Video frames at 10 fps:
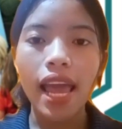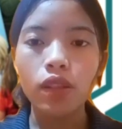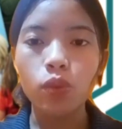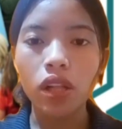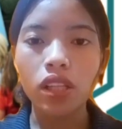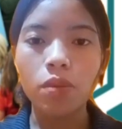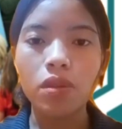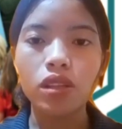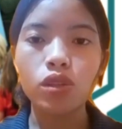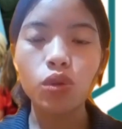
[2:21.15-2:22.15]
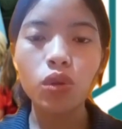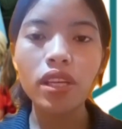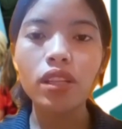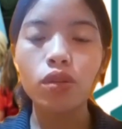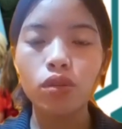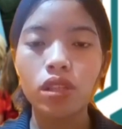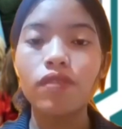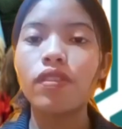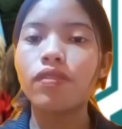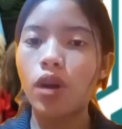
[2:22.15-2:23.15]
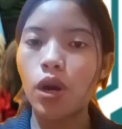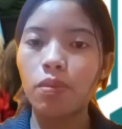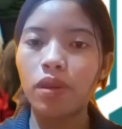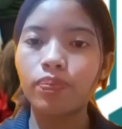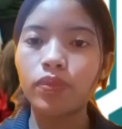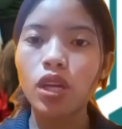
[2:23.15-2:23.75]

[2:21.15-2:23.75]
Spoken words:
and welcome in truly inclusive environment.